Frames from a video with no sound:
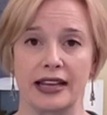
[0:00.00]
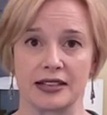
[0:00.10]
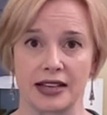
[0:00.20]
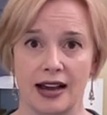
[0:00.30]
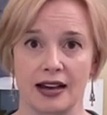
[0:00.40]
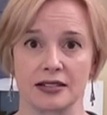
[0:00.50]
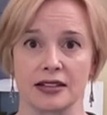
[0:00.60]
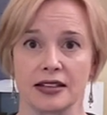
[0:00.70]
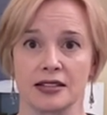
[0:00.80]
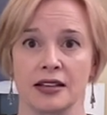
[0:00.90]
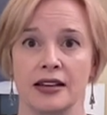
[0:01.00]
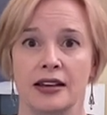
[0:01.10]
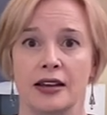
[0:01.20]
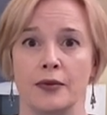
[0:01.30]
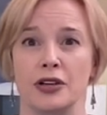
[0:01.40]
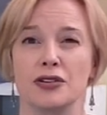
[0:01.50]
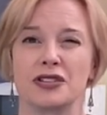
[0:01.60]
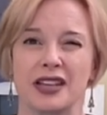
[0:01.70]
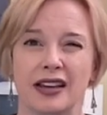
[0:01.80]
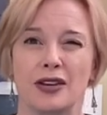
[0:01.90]
and antioxidant. When you're
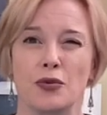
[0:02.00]
sick,